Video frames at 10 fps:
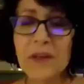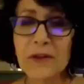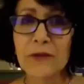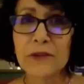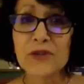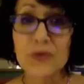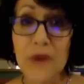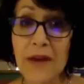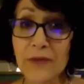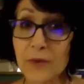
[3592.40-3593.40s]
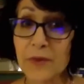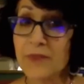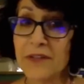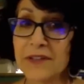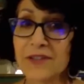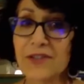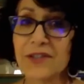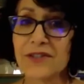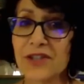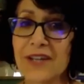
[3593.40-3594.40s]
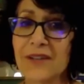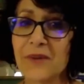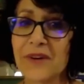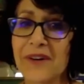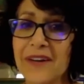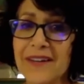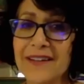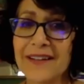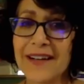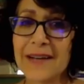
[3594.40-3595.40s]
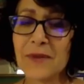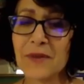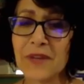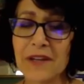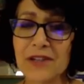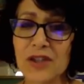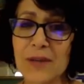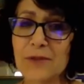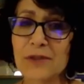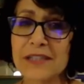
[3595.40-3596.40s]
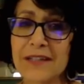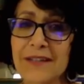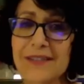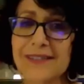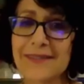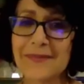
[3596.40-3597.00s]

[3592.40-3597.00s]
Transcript: the first draft will be finished in January. I'm only on chapter 6.